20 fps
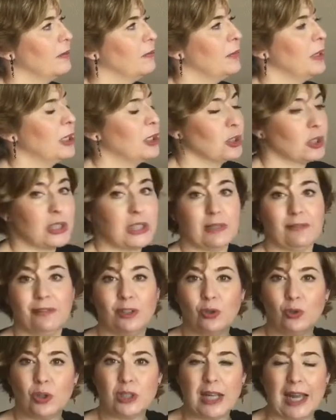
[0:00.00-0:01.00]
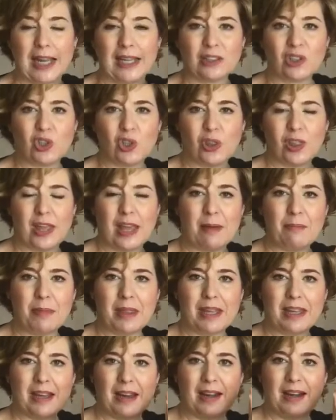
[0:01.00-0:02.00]
because if you touch them,
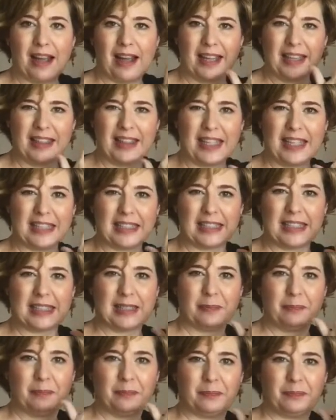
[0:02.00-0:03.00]
they are like this.